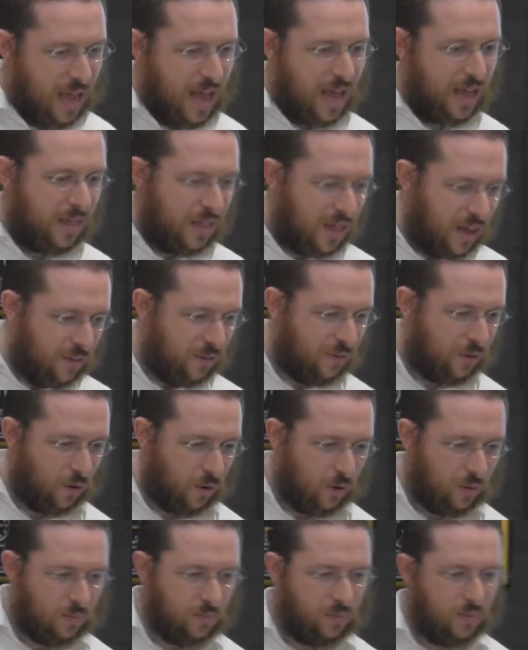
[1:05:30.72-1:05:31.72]
And
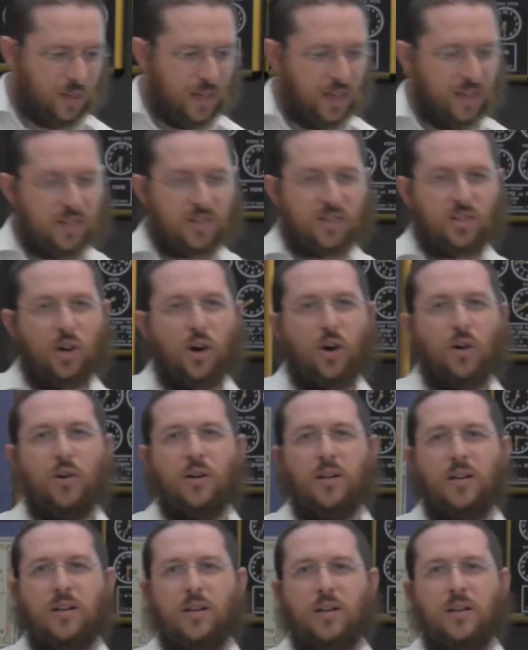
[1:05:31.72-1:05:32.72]
therefore, it is
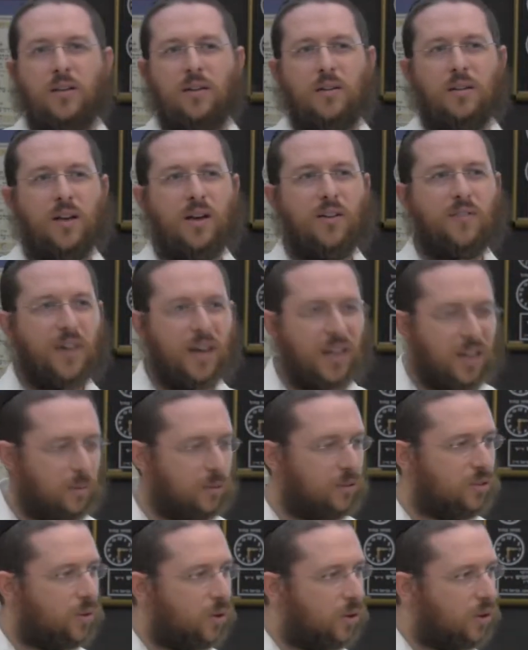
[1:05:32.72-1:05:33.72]
totally
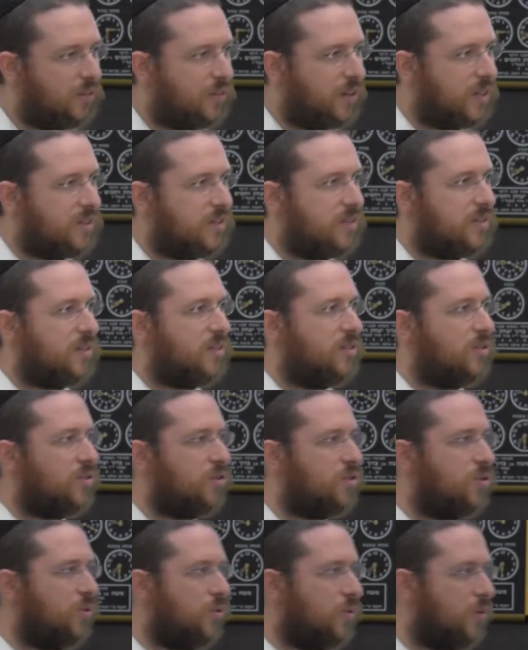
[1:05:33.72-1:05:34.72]
available to all of us
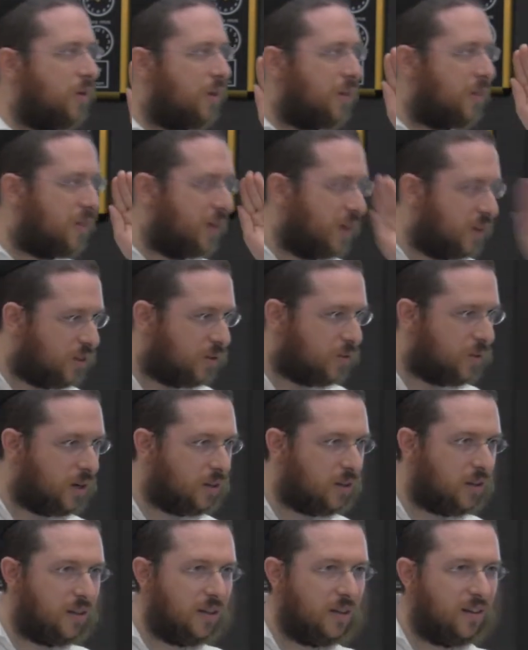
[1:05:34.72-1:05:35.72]
to think the
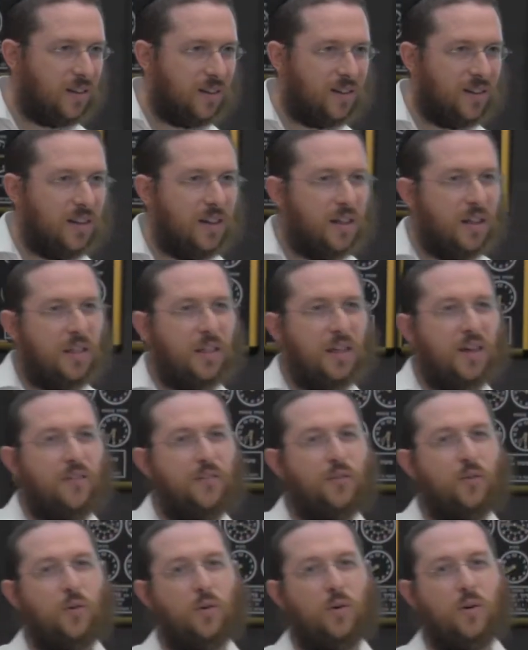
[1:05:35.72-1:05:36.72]
right thing,
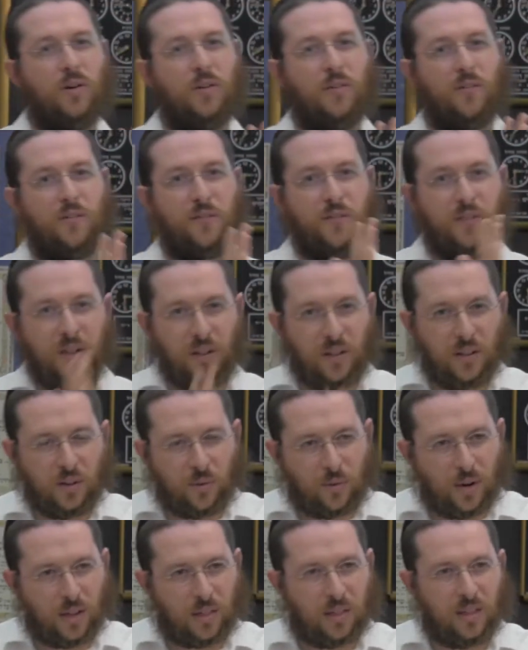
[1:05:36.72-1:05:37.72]
therefore, feel
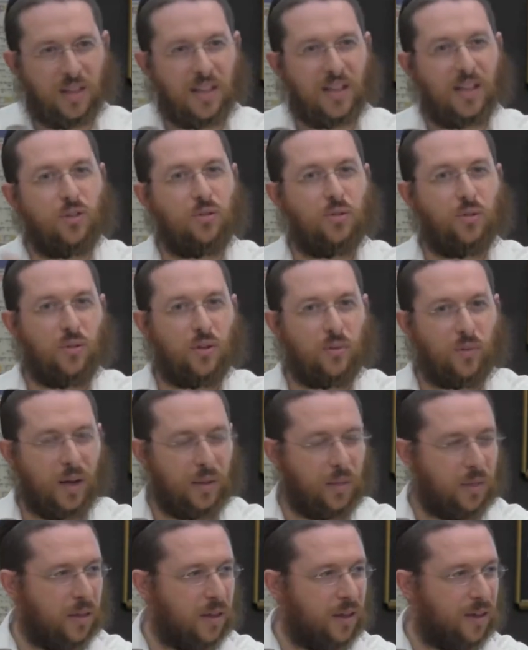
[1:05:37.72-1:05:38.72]
the right thing and do the
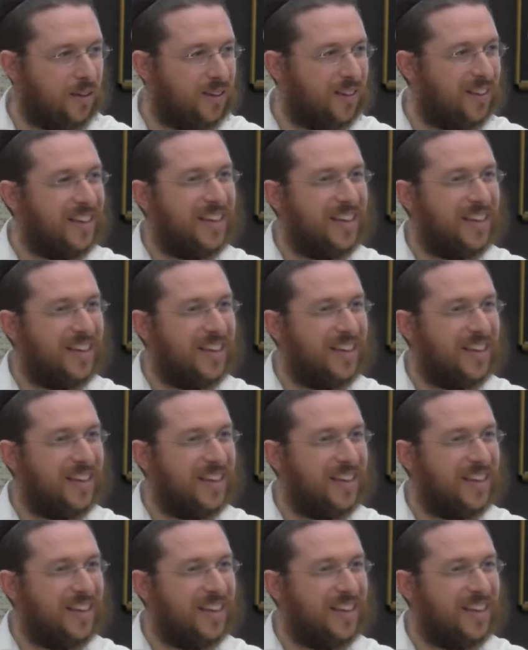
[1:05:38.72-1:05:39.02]
right thing.